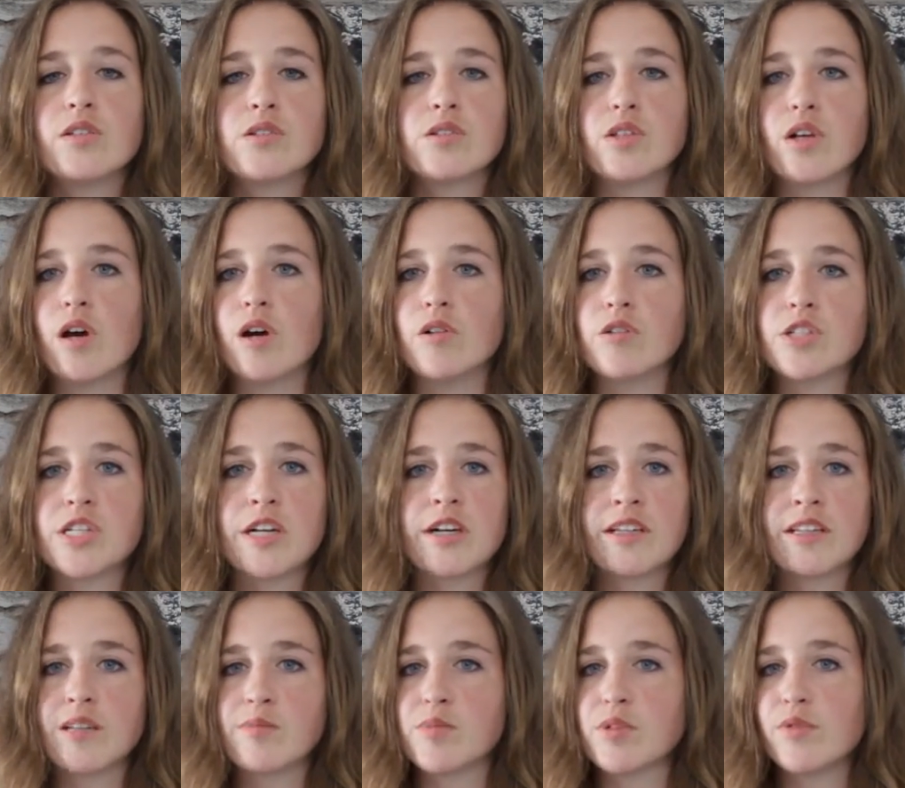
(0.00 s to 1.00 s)
So
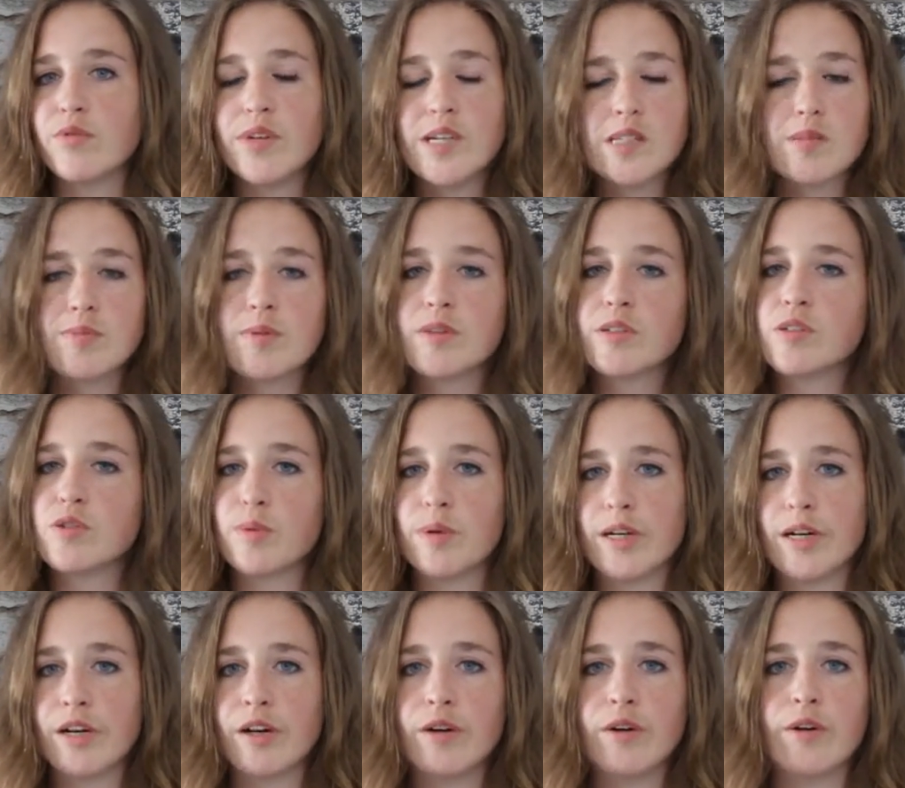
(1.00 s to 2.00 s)
sharing them to Facebook,
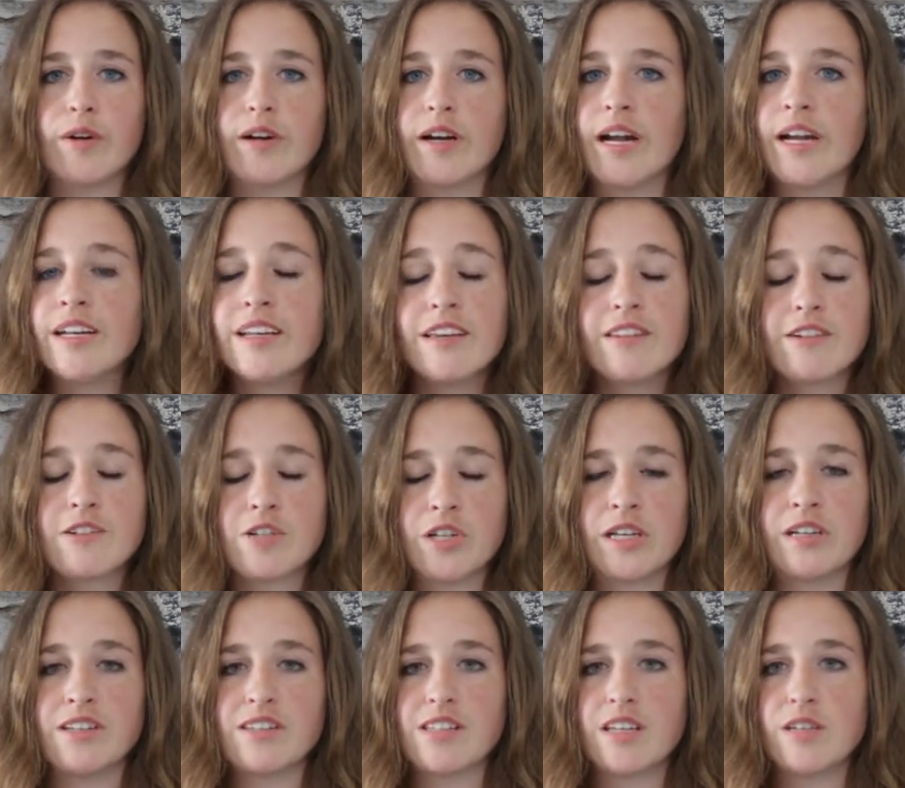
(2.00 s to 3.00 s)
Twitter, or any other
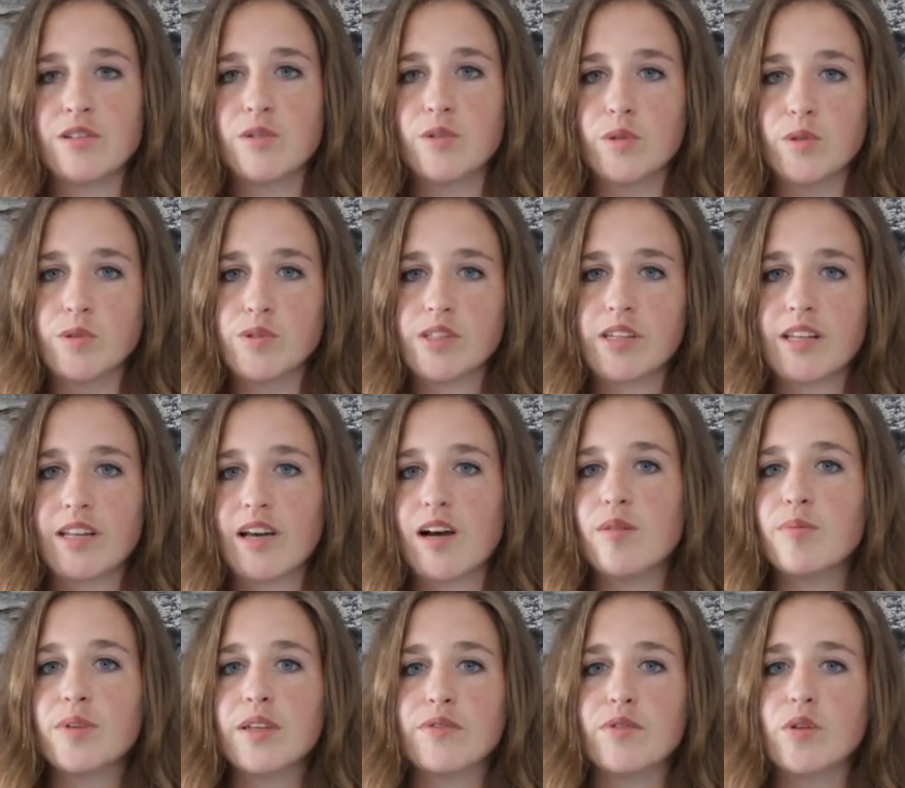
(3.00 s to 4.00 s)
channels that you use can
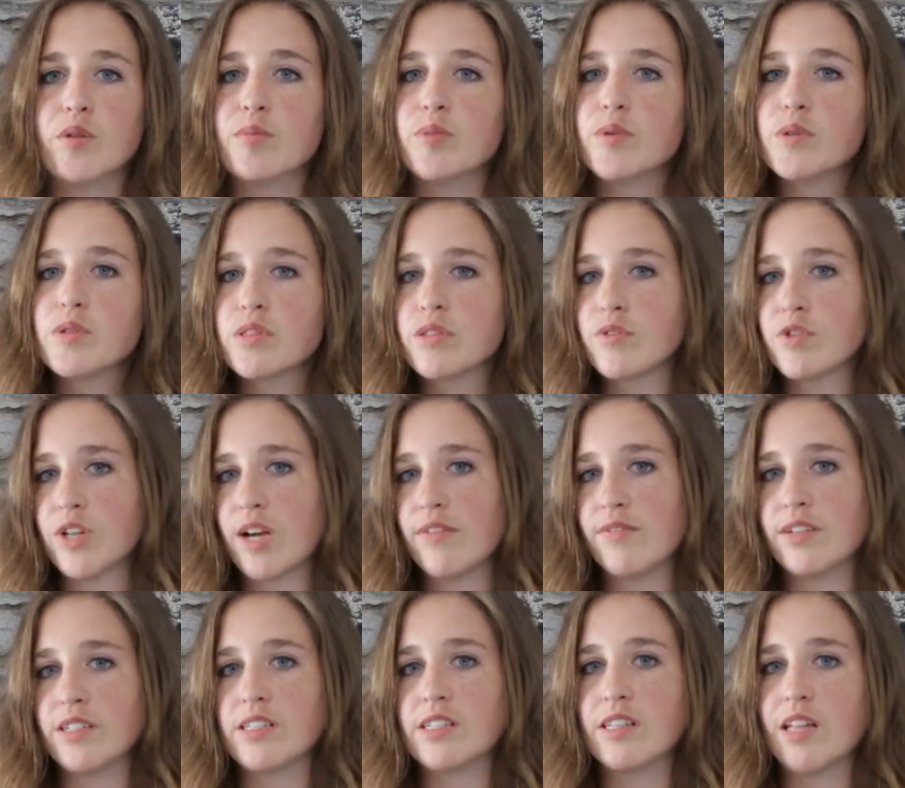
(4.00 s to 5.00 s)
help give you a boost of
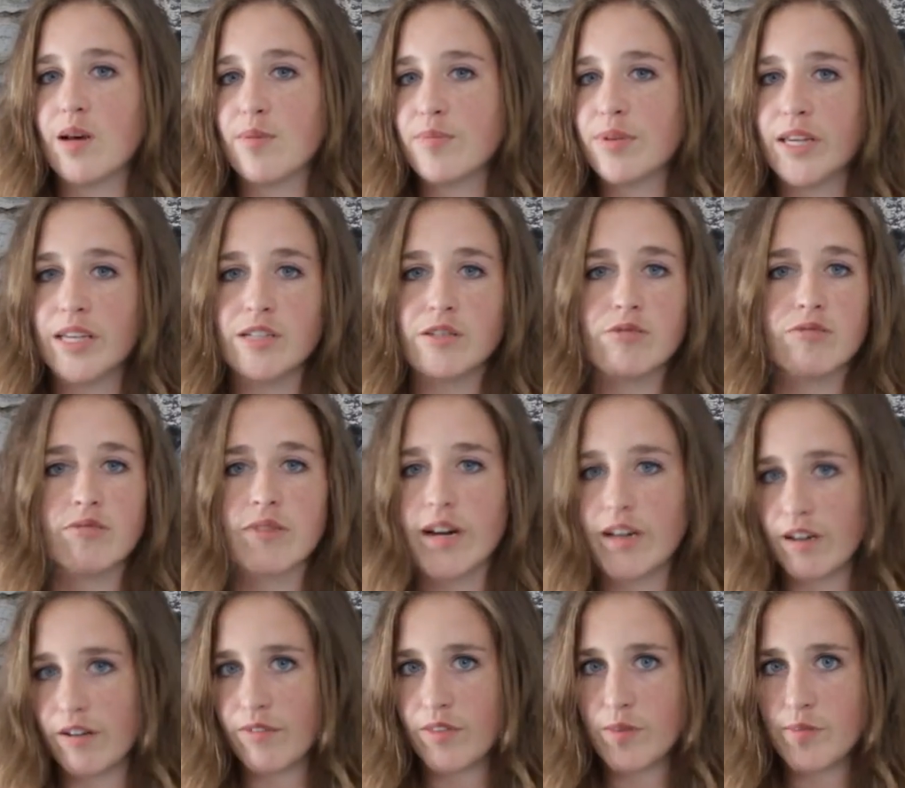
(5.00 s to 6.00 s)
traffic to that page
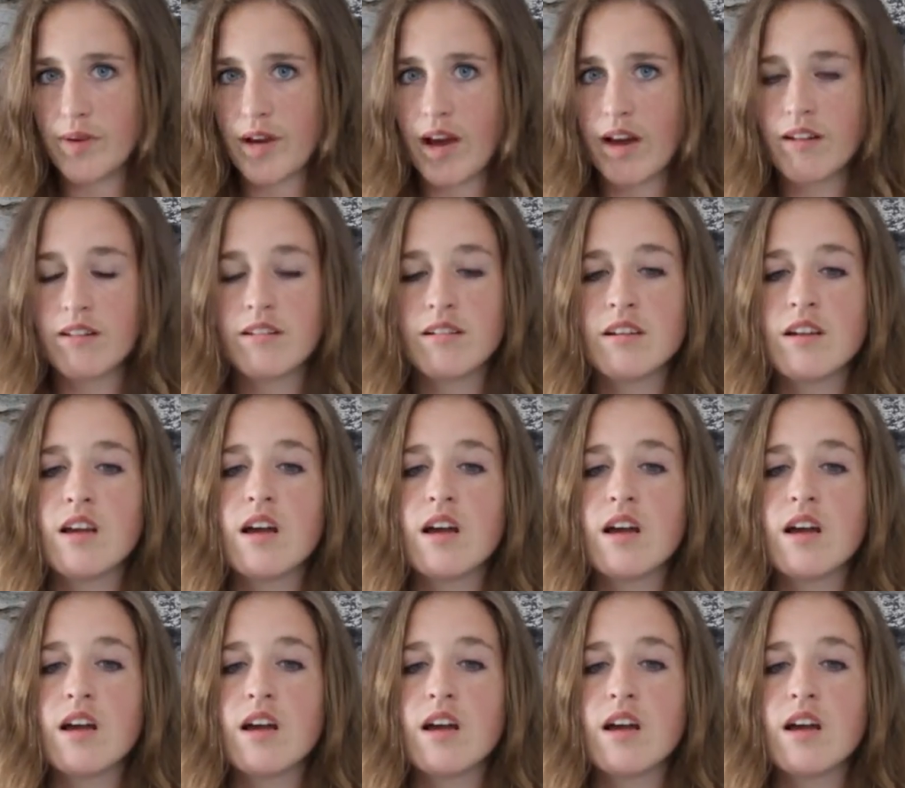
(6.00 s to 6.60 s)
right off the bat.